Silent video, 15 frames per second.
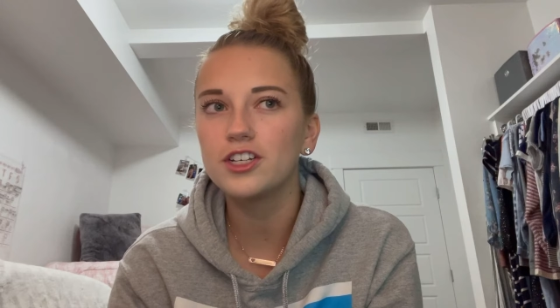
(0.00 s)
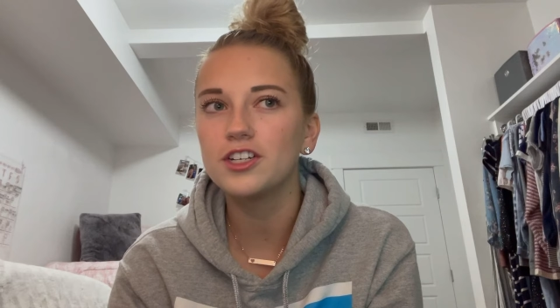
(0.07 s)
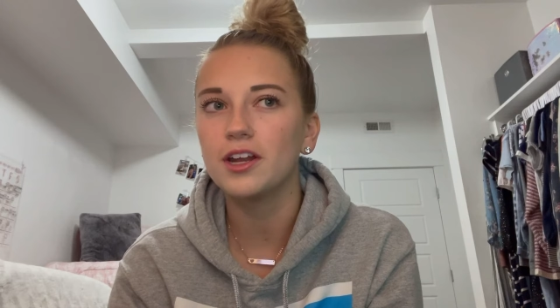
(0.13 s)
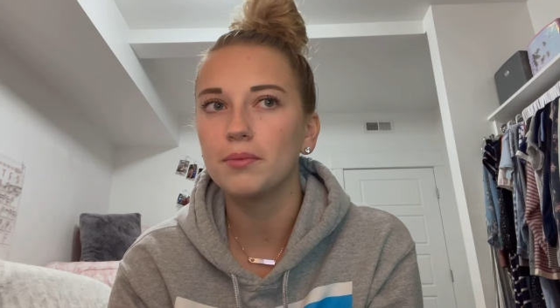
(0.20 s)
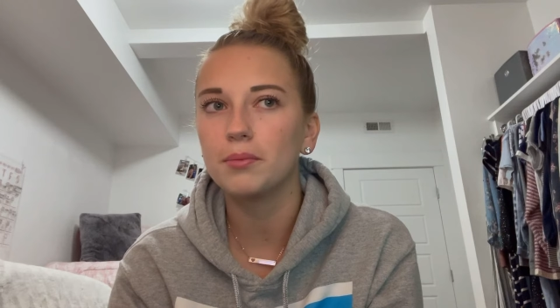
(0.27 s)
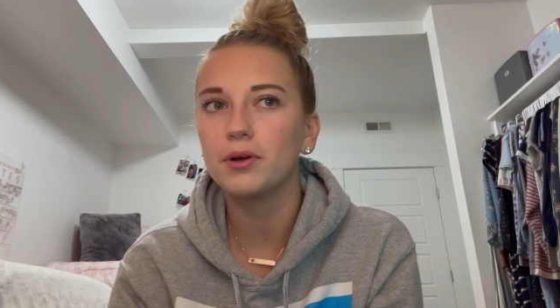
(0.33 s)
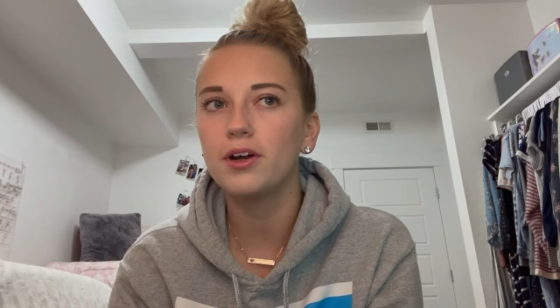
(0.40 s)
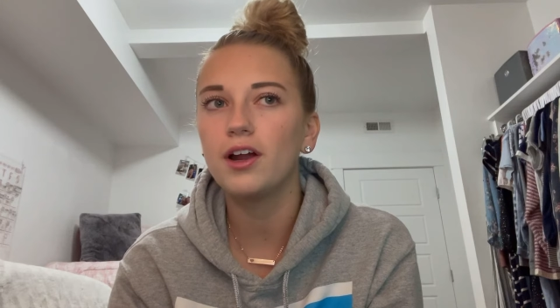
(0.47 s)

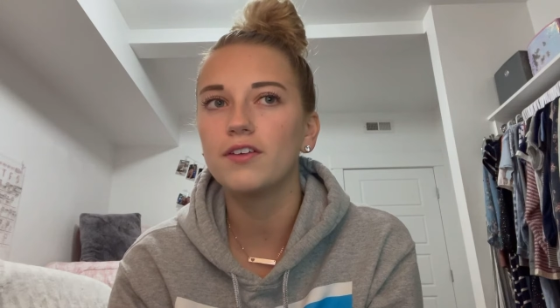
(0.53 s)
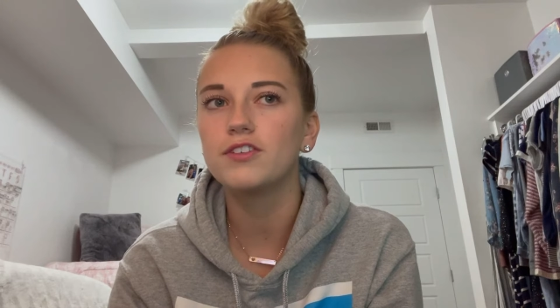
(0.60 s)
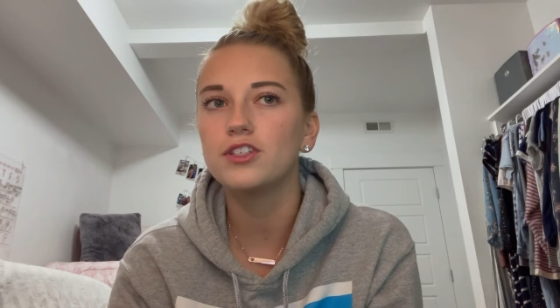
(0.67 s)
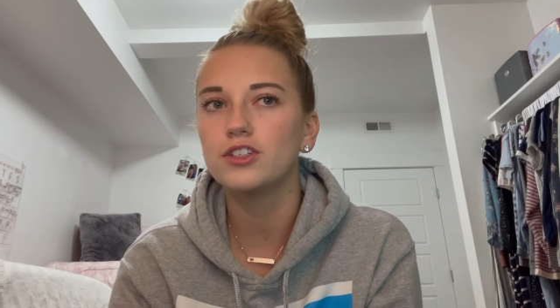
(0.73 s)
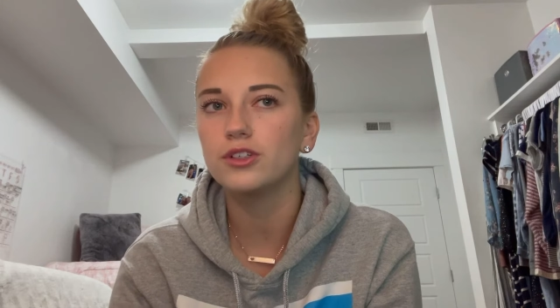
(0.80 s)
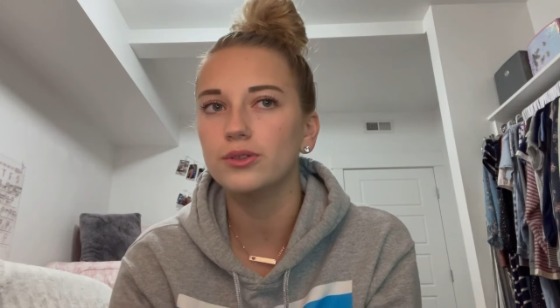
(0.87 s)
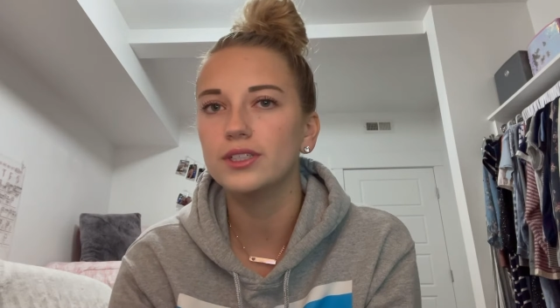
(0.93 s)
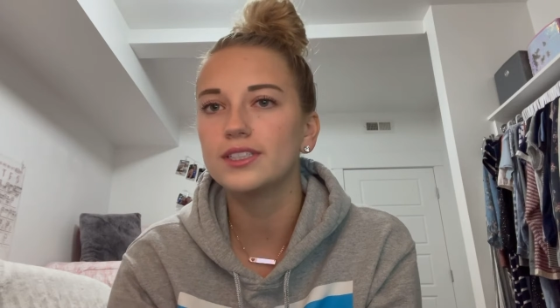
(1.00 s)
number of
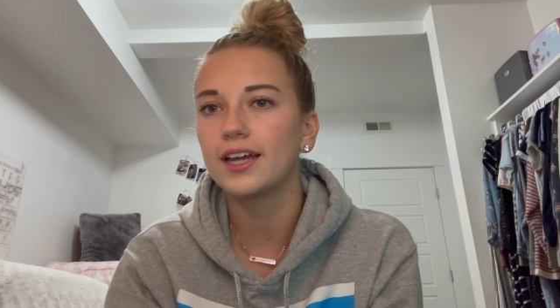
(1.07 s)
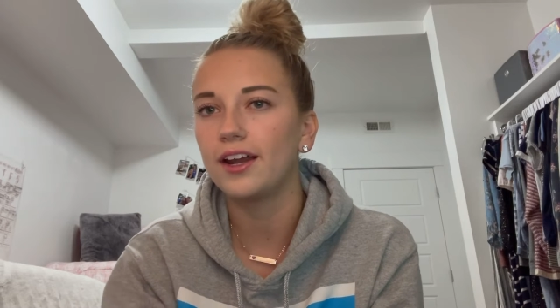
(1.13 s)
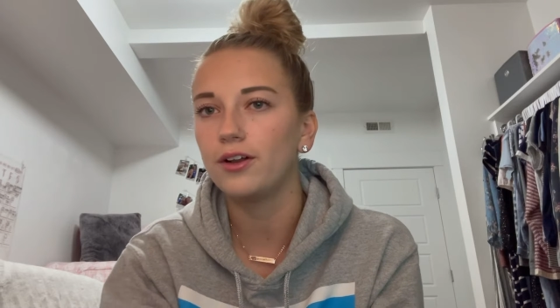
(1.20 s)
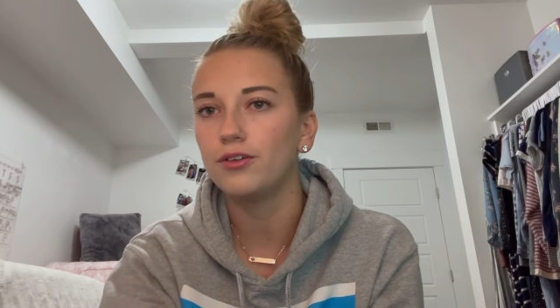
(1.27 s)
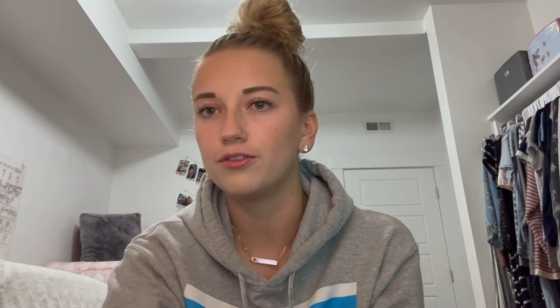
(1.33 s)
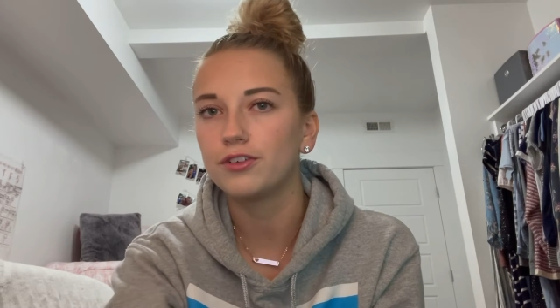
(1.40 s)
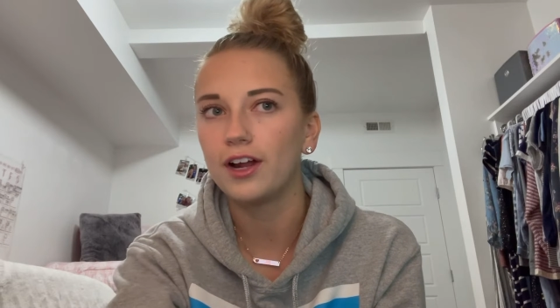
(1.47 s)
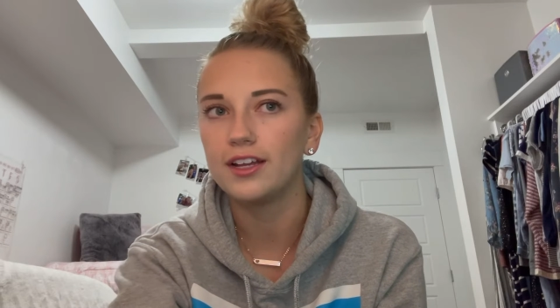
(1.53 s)

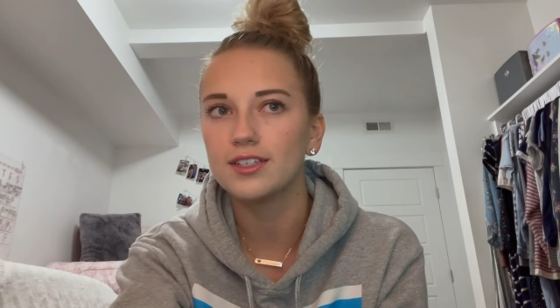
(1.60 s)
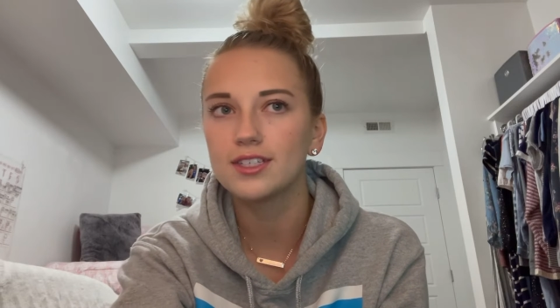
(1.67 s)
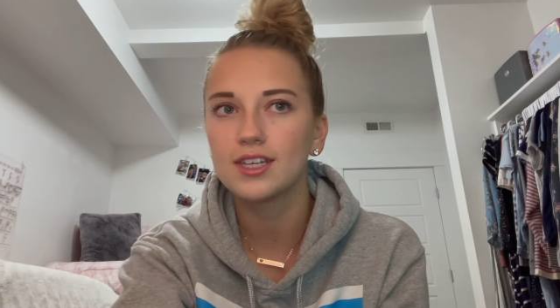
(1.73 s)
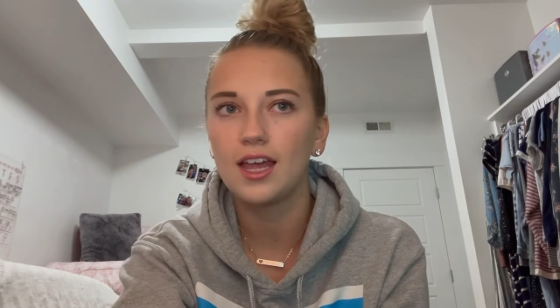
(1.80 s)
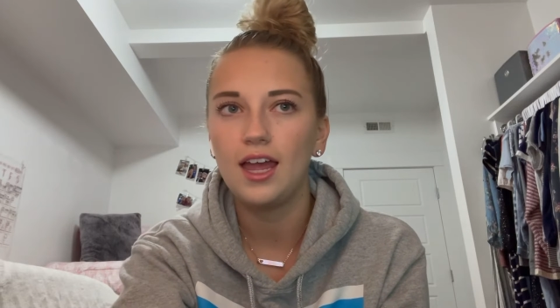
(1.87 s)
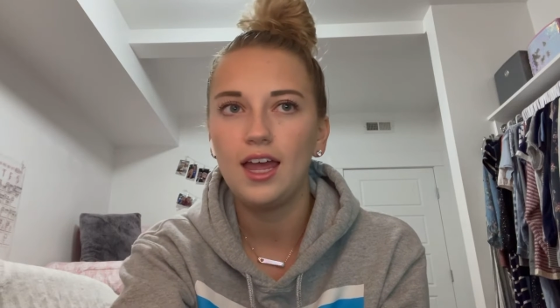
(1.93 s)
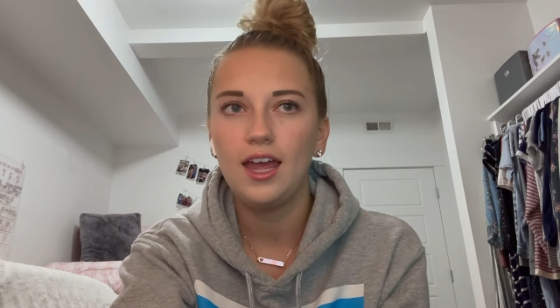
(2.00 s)
suicidal friends.